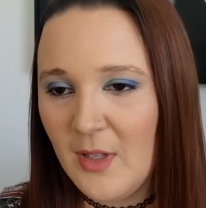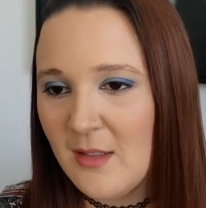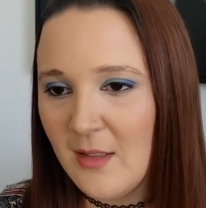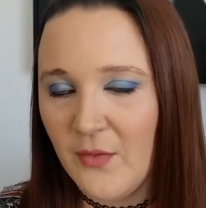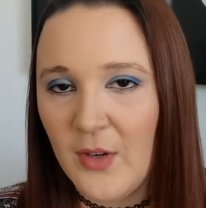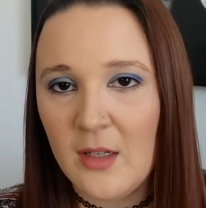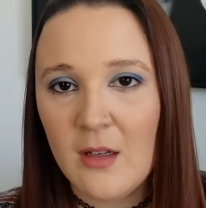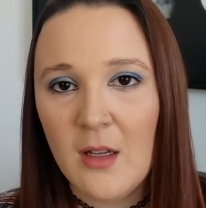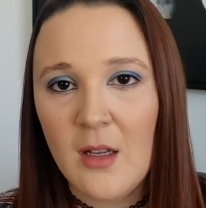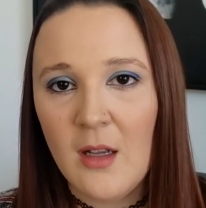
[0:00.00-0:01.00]
That's different.
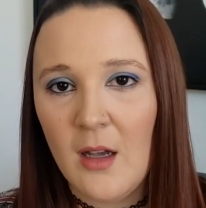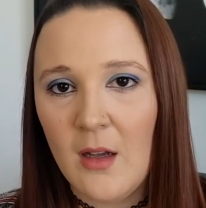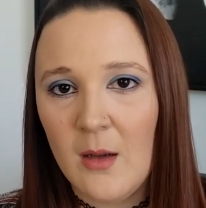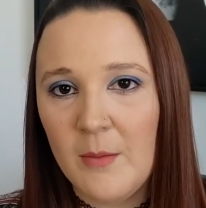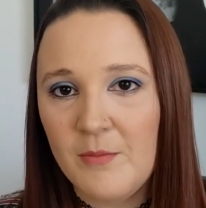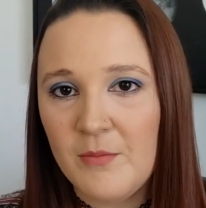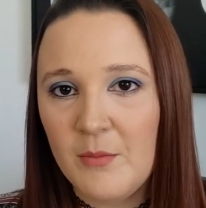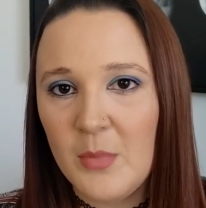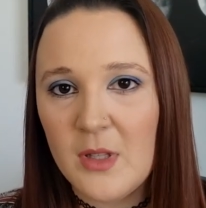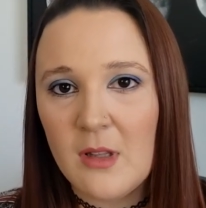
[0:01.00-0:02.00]
Um,
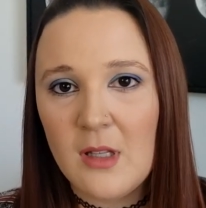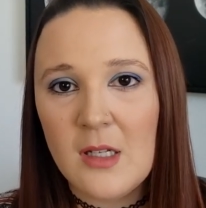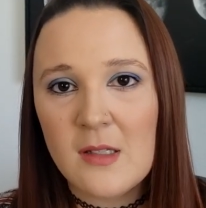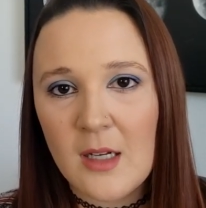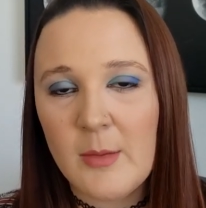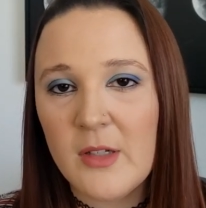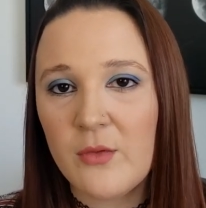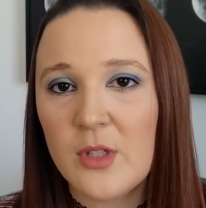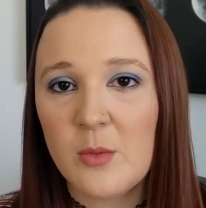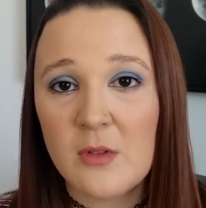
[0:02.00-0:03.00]
but these types of
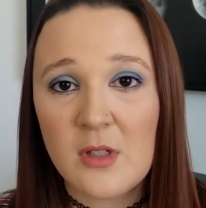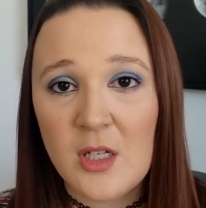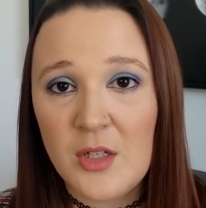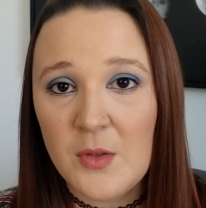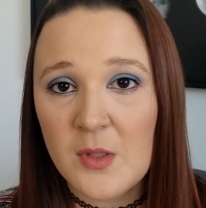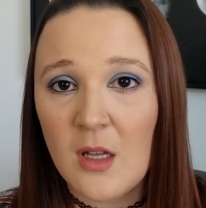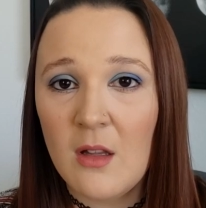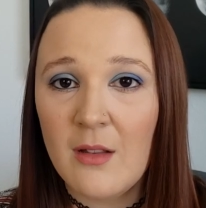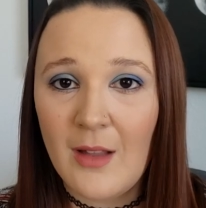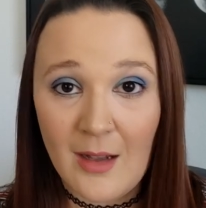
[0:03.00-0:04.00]
rituals can use a
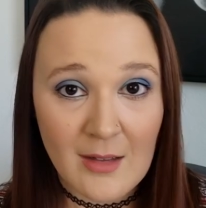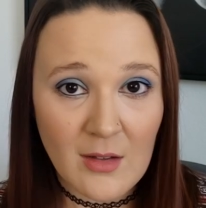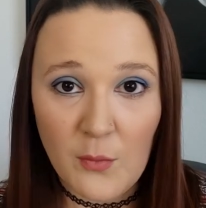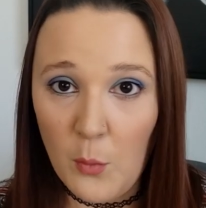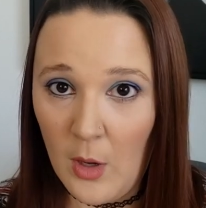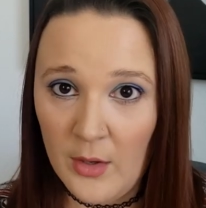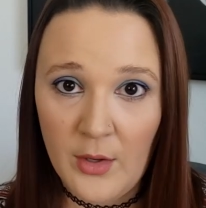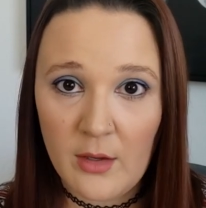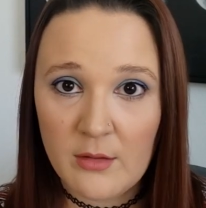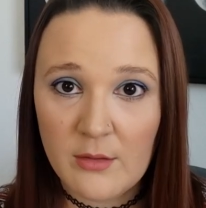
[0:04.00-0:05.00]
lot of
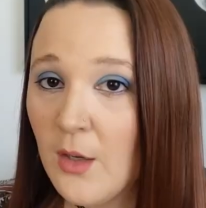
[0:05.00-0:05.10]
water.